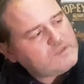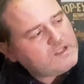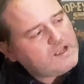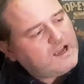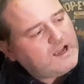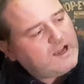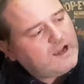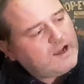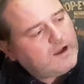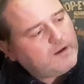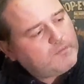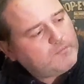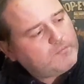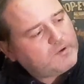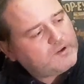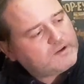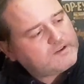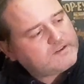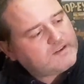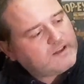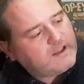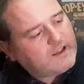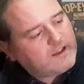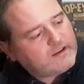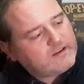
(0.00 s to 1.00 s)

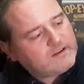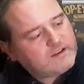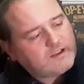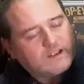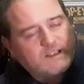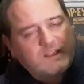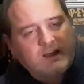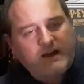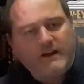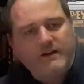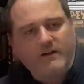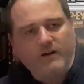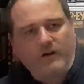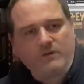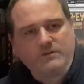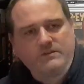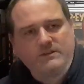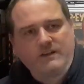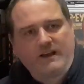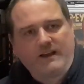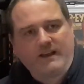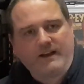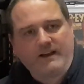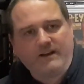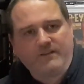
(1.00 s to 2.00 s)
But yeah, again, I was
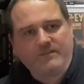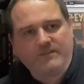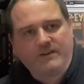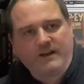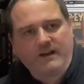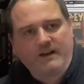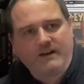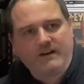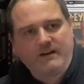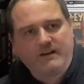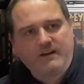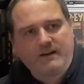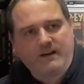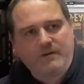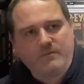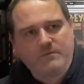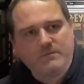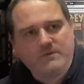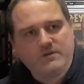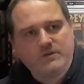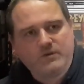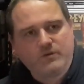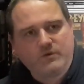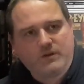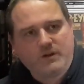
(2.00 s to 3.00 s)
lucky enough to get him
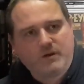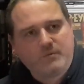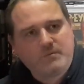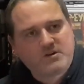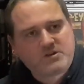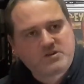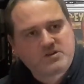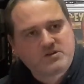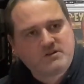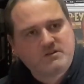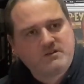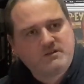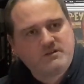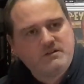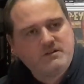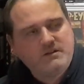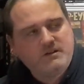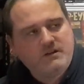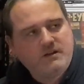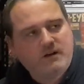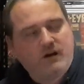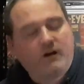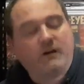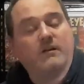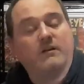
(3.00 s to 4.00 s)
to commission.
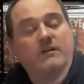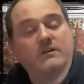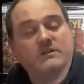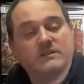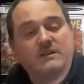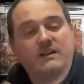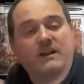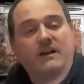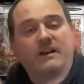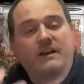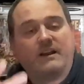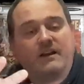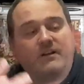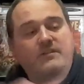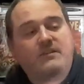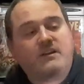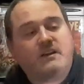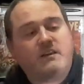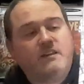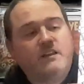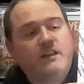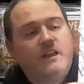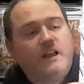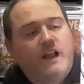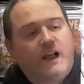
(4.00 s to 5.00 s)
I was lucky enough
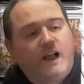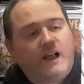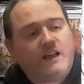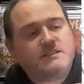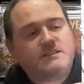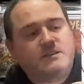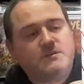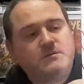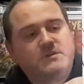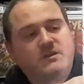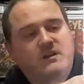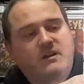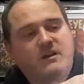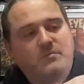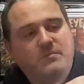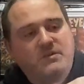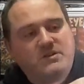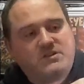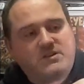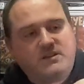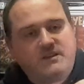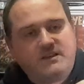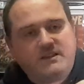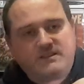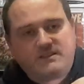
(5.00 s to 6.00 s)
to ask him to
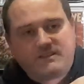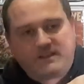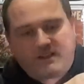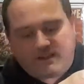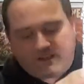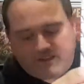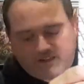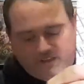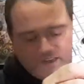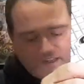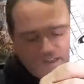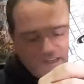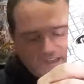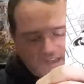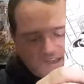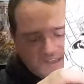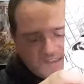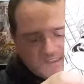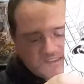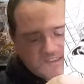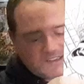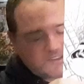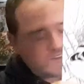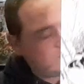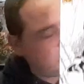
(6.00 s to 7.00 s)
commission this, and
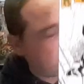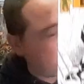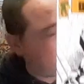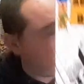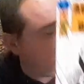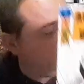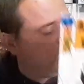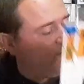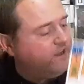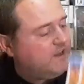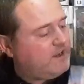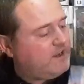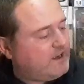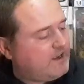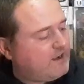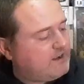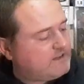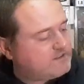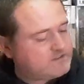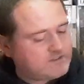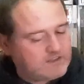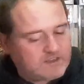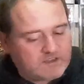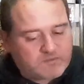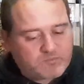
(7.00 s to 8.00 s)
he's done so.
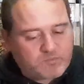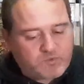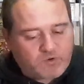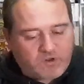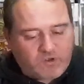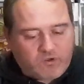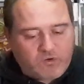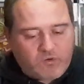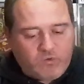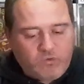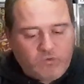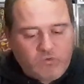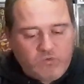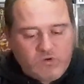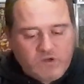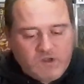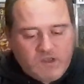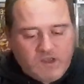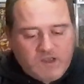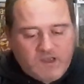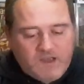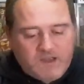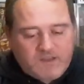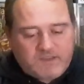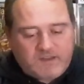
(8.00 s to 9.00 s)
So that's pretty cool.
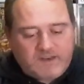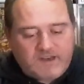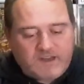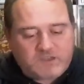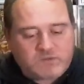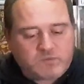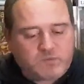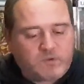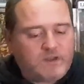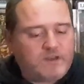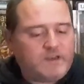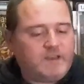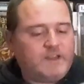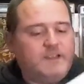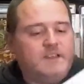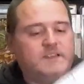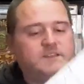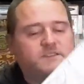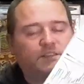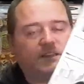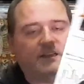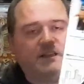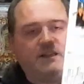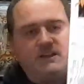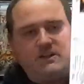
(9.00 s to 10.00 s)
The next one
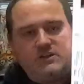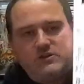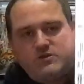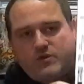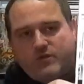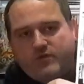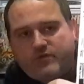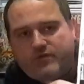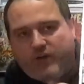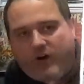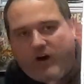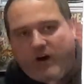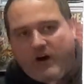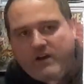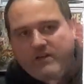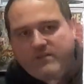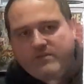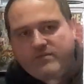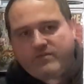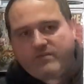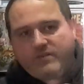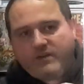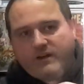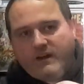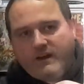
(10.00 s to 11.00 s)
is issue
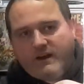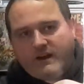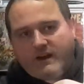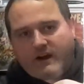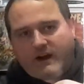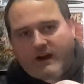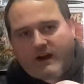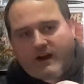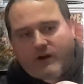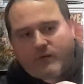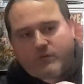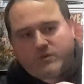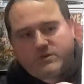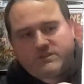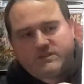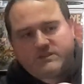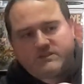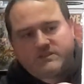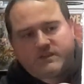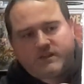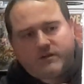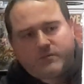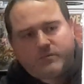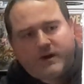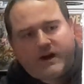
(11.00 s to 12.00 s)
5, which is
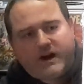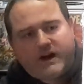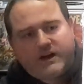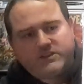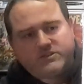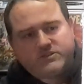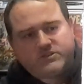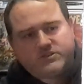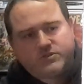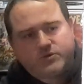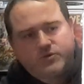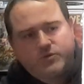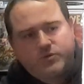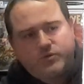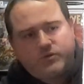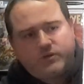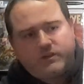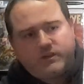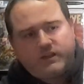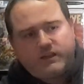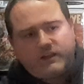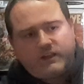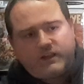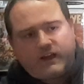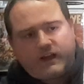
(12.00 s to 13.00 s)
an homage to
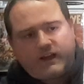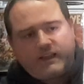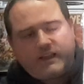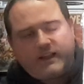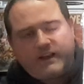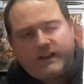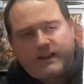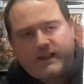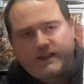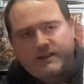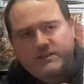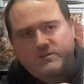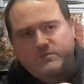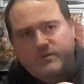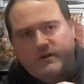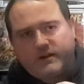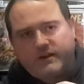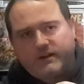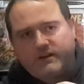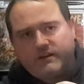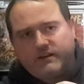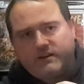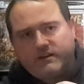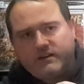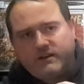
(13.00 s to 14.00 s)
the Uncanny
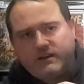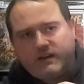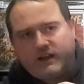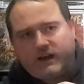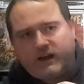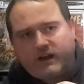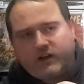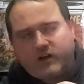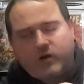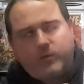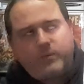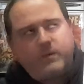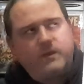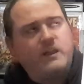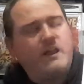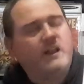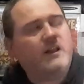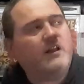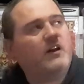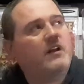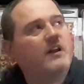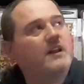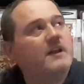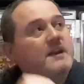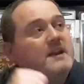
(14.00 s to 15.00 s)
X-Men comic, and
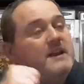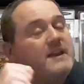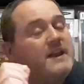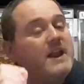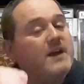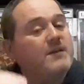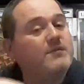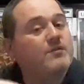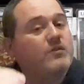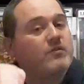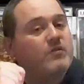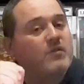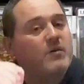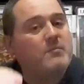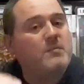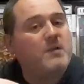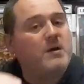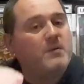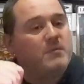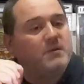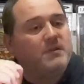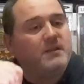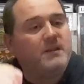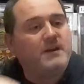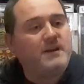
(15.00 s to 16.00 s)
I can never
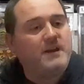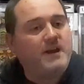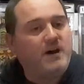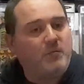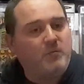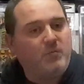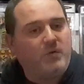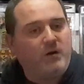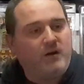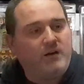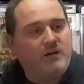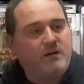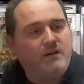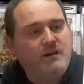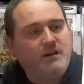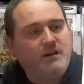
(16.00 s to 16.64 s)
remember the number.